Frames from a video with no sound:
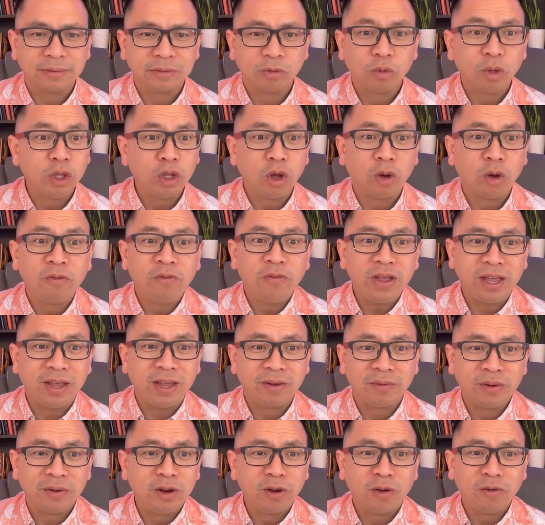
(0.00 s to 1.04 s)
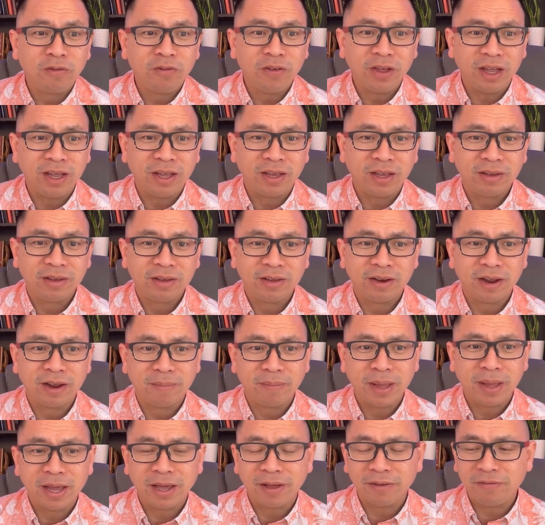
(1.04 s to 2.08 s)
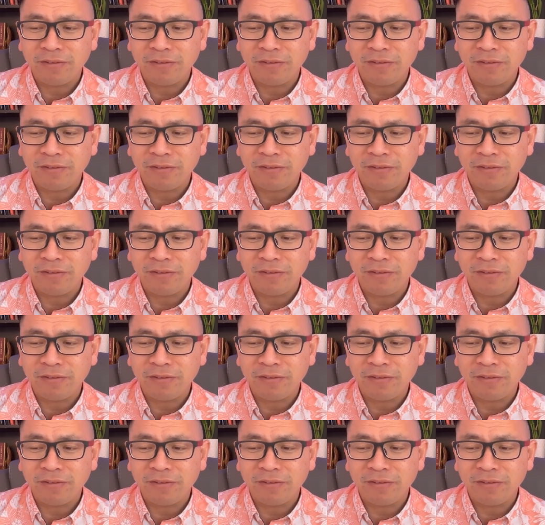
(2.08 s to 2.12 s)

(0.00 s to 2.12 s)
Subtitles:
with no fee. You're not paying